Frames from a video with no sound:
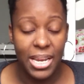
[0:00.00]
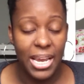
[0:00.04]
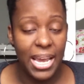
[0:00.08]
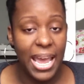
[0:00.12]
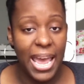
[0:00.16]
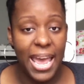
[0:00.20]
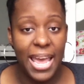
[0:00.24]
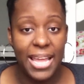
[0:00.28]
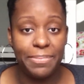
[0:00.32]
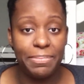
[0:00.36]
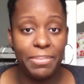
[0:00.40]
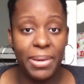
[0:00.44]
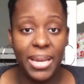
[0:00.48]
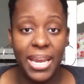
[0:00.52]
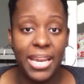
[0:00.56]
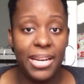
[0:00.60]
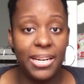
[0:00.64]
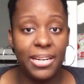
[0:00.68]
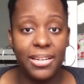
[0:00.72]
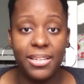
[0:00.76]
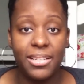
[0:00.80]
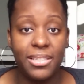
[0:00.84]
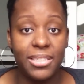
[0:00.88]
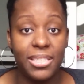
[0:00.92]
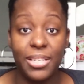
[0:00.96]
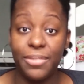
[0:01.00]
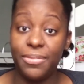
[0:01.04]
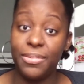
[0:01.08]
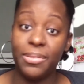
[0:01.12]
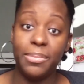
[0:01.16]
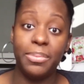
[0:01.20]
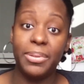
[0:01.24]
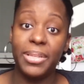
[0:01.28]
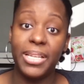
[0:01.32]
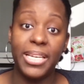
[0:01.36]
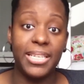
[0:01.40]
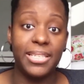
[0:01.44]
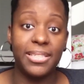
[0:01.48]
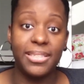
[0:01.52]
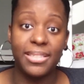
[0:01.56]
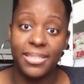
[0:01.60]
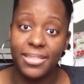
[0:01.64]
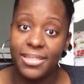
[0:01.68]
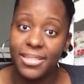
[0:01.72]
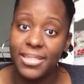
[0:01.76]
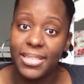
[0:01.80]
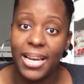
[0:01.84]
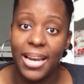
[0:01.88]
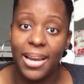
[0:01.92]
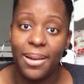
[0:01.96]
I had pain in a different place
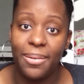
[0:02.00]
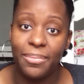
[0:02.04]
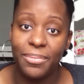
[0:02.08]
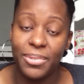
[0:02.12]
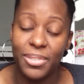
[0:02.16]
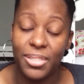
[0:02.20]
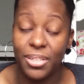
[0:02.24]
this time.